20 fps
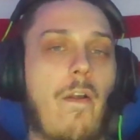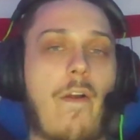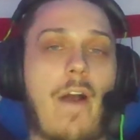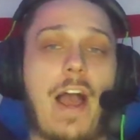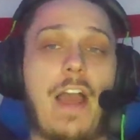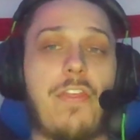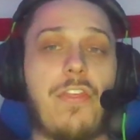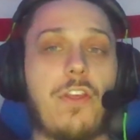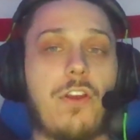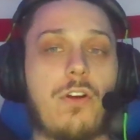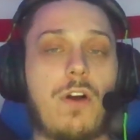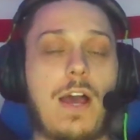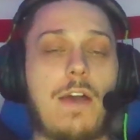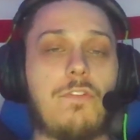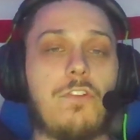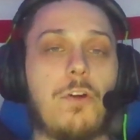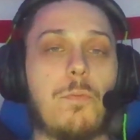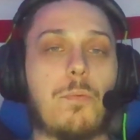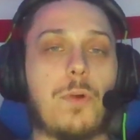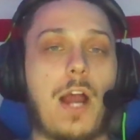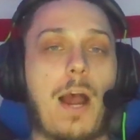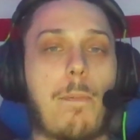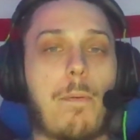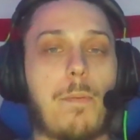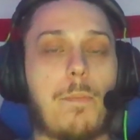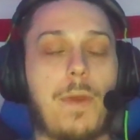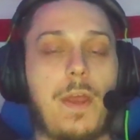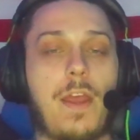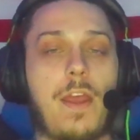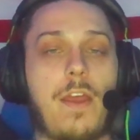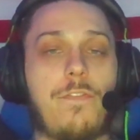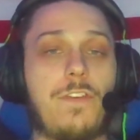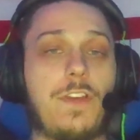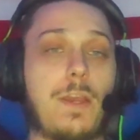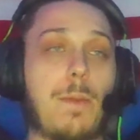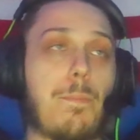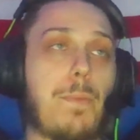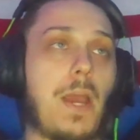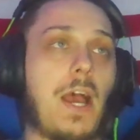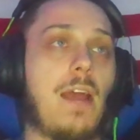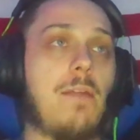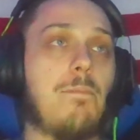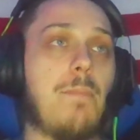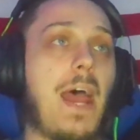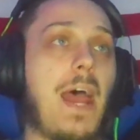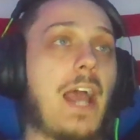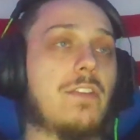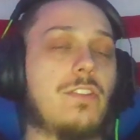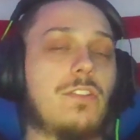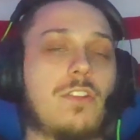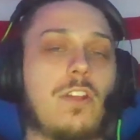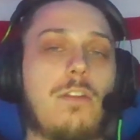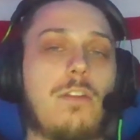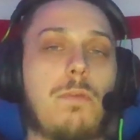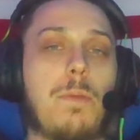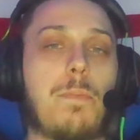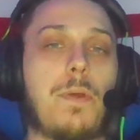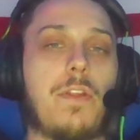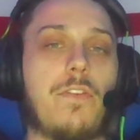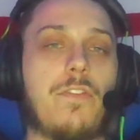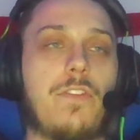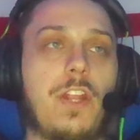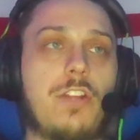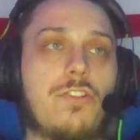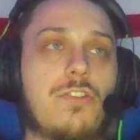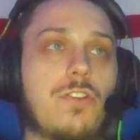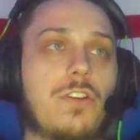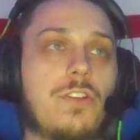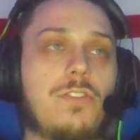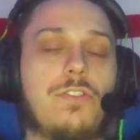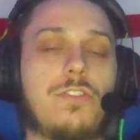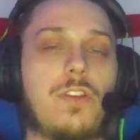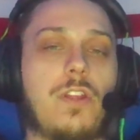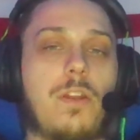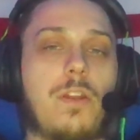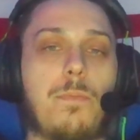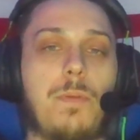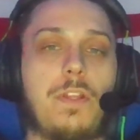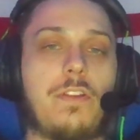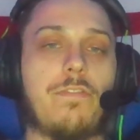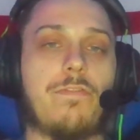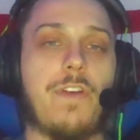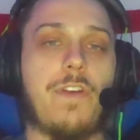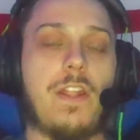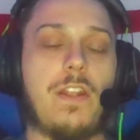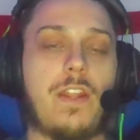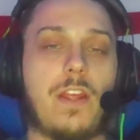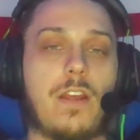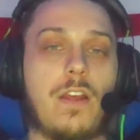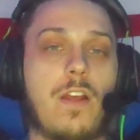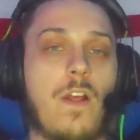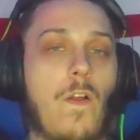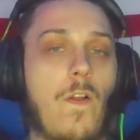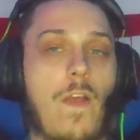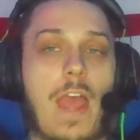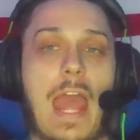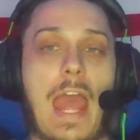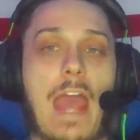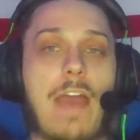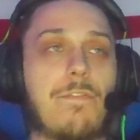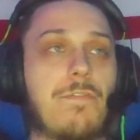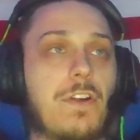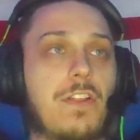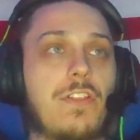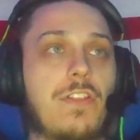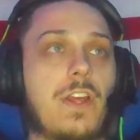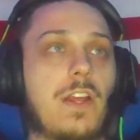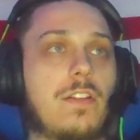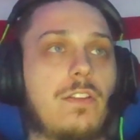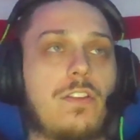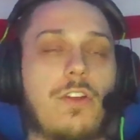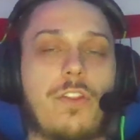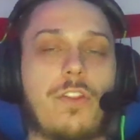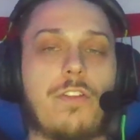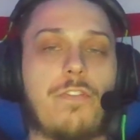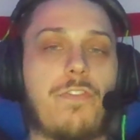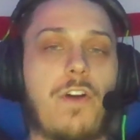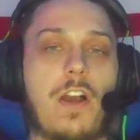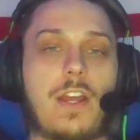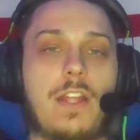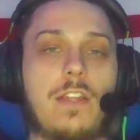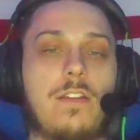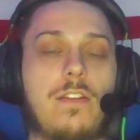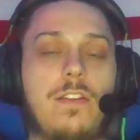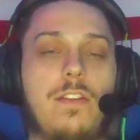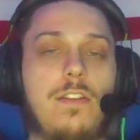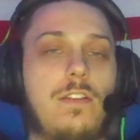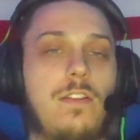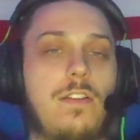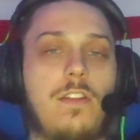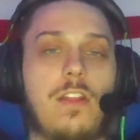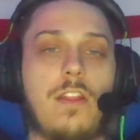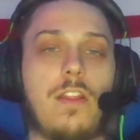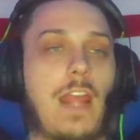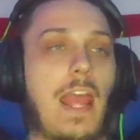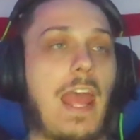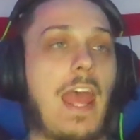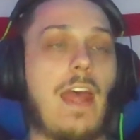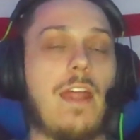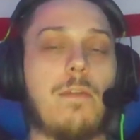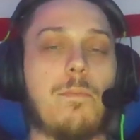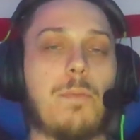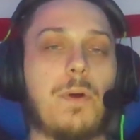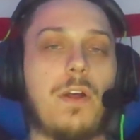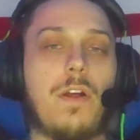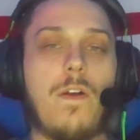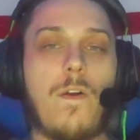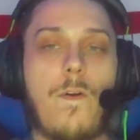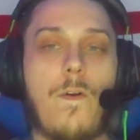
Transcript: I think he'll have no problem. If you get behind Max, it's going to be a bit of an issue because he's going to be defending everything till the end. But